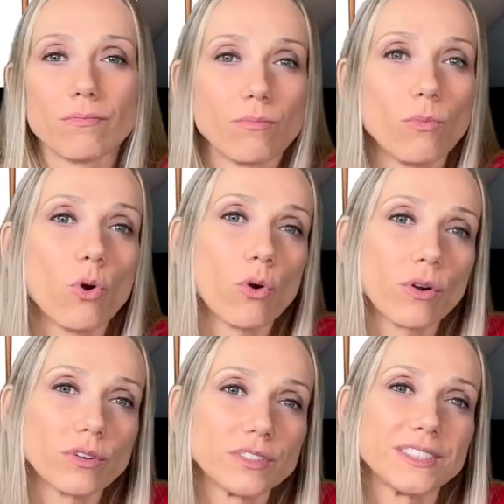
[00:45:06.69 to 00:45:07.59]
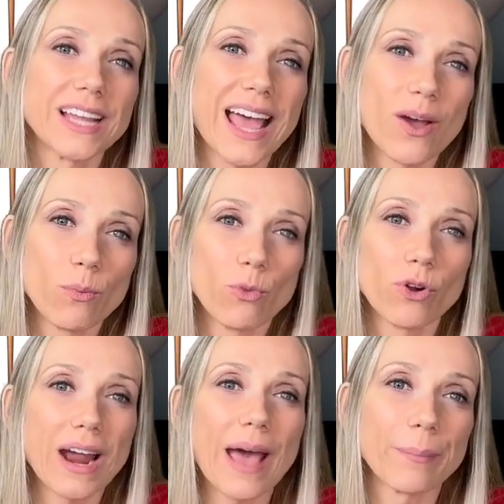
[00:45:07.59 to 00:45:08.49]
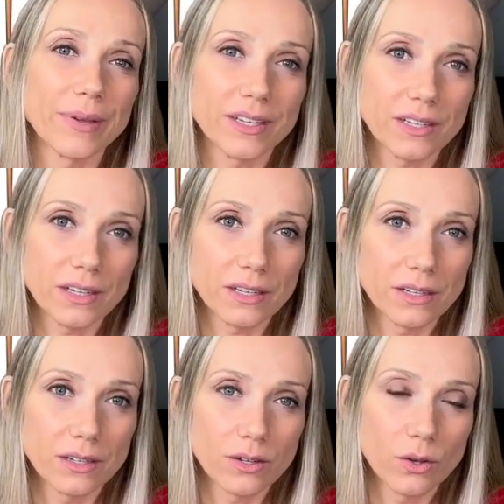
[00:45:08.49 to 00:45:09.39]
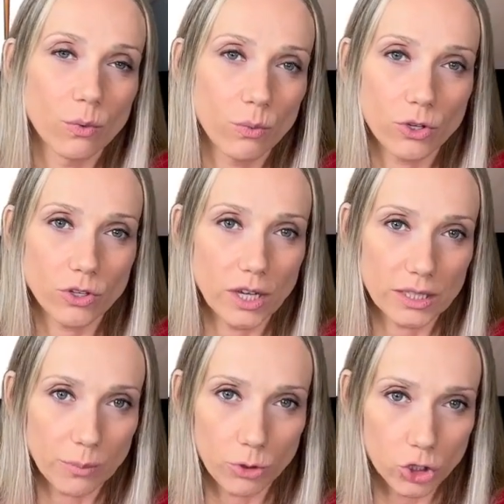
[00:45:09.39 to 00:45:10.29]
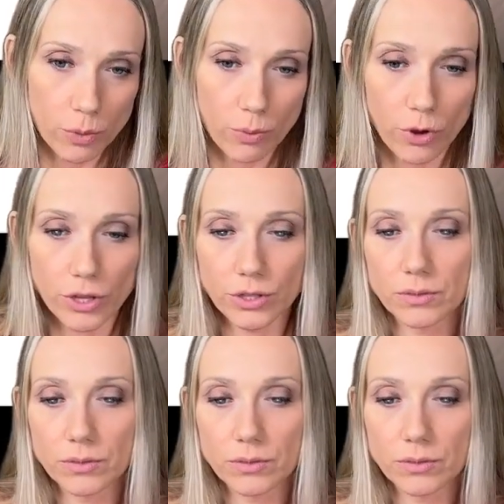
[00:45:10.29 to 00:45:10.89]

more down, more apical with your gutta-percha point.